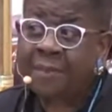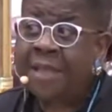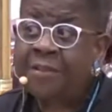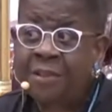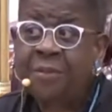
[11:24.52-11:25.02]

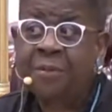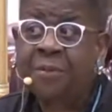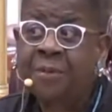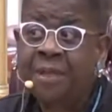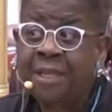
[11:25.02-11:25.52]
about
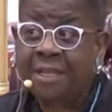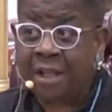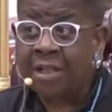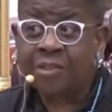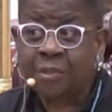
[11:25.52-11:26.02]
you. He
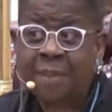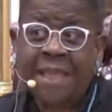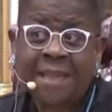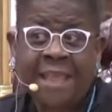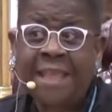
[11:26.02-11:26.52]
calls you
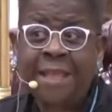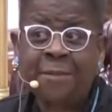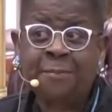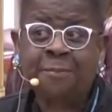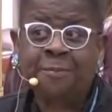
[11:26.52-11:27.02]
by
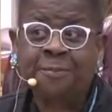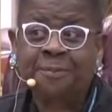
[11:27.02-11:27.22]
name.